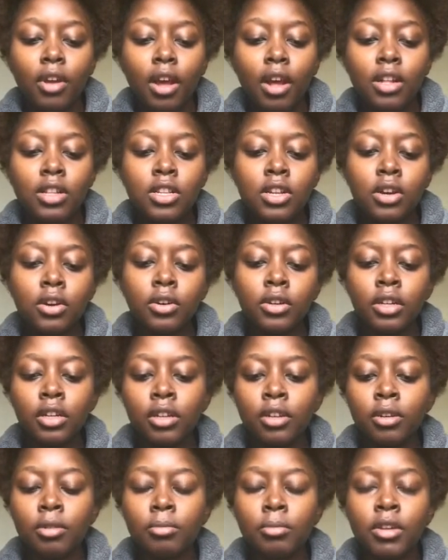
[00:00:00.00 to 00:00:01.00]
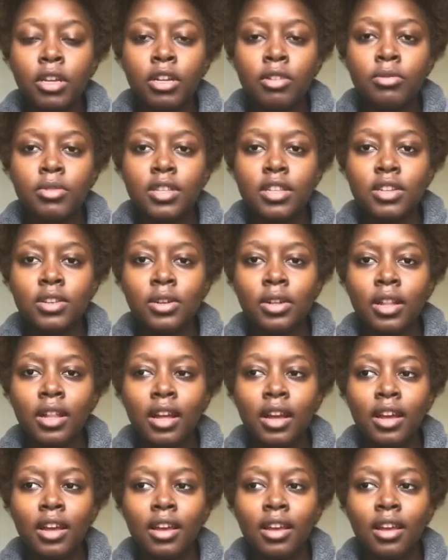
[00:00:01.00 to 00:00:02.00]
I told him and he was still
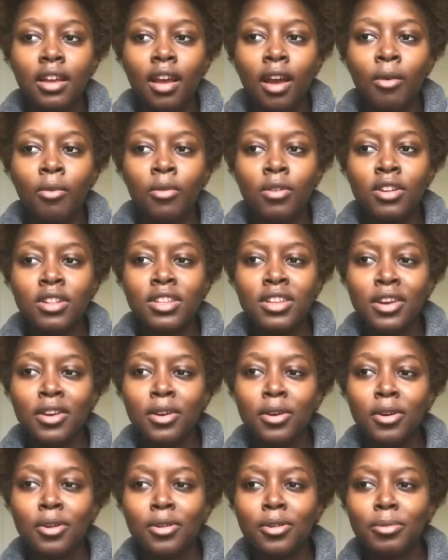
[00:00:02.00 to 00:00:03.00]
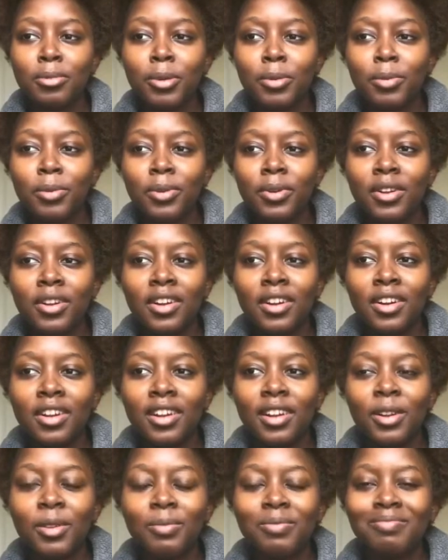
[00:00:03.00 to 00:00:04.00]
like, I want to tell people and I
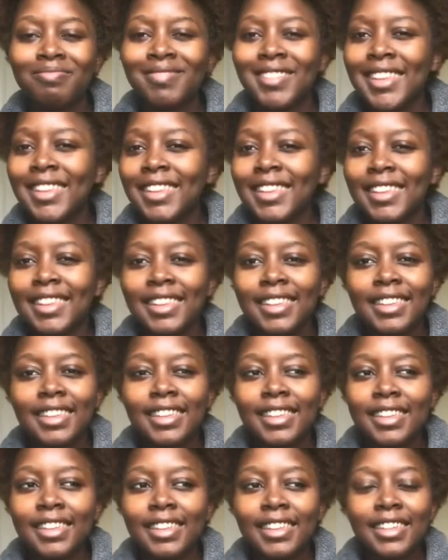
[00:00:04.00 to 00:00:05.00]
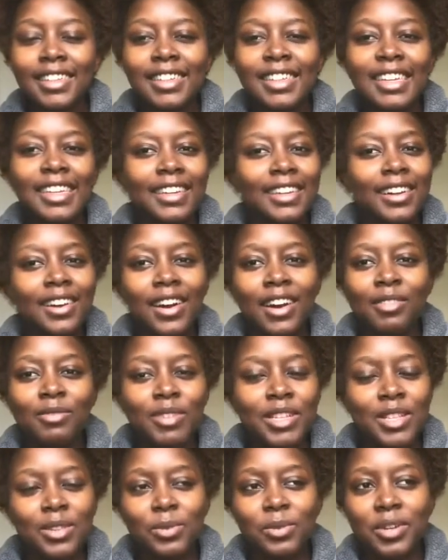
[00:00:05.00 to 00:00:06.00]
that. Yeah, no, I
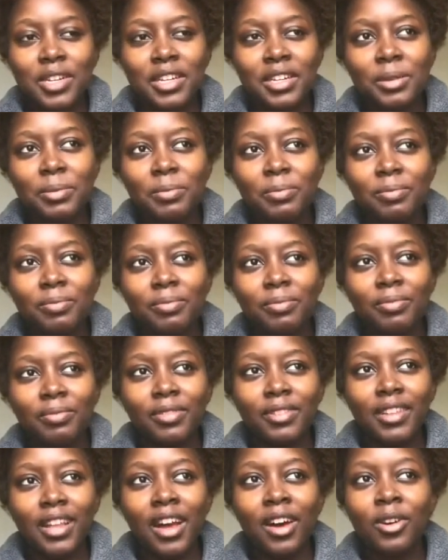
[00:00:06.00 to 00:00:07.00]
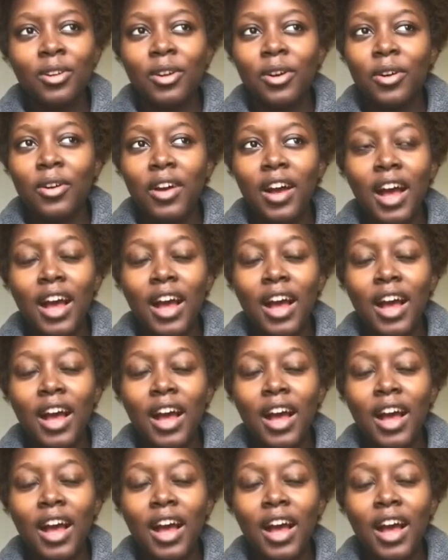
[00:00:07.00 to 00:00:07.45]
wasn't with it. I don't know.